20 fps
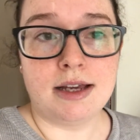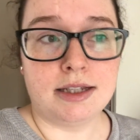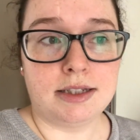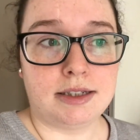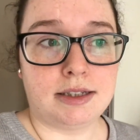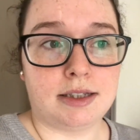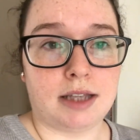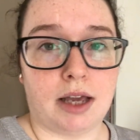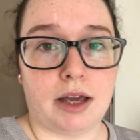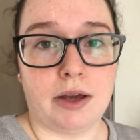
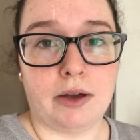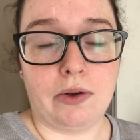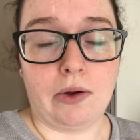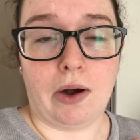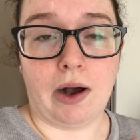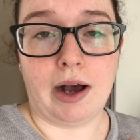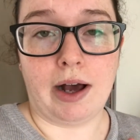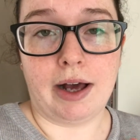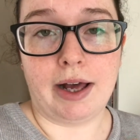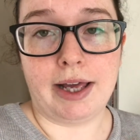So
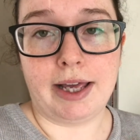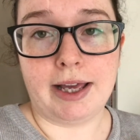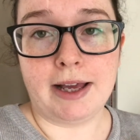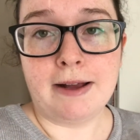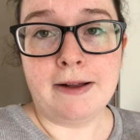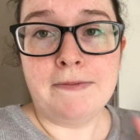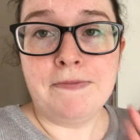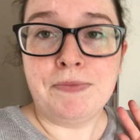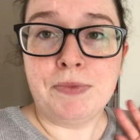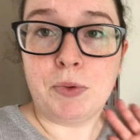I
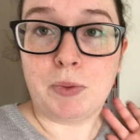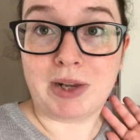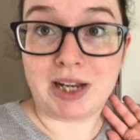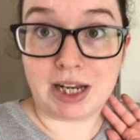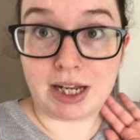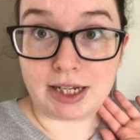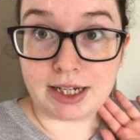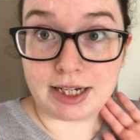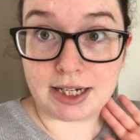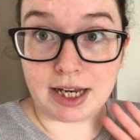went
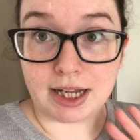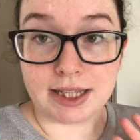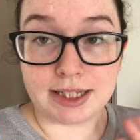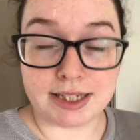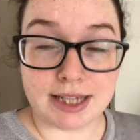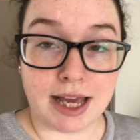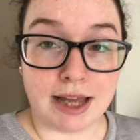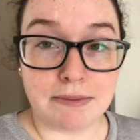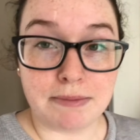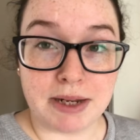and I did like
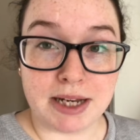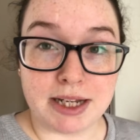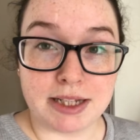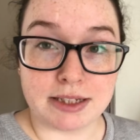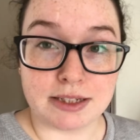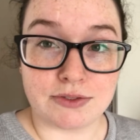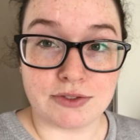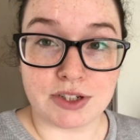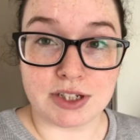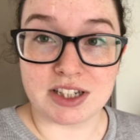10
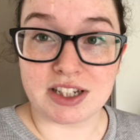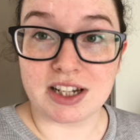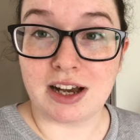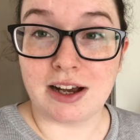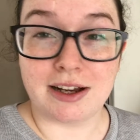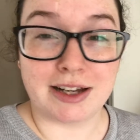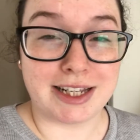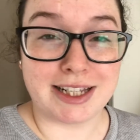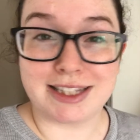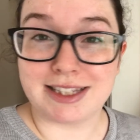minutes of just
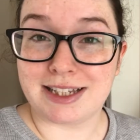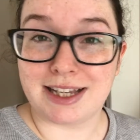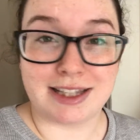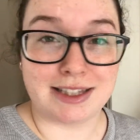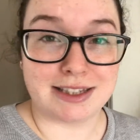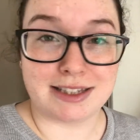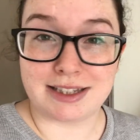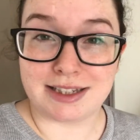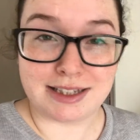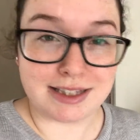high
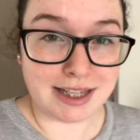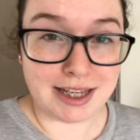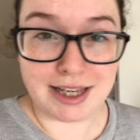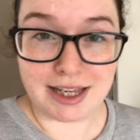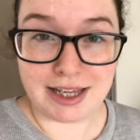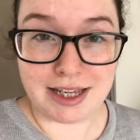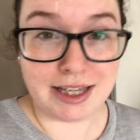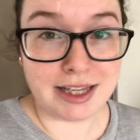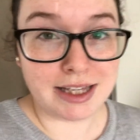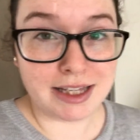
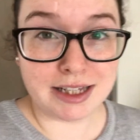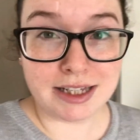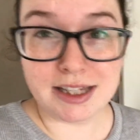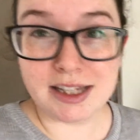intensity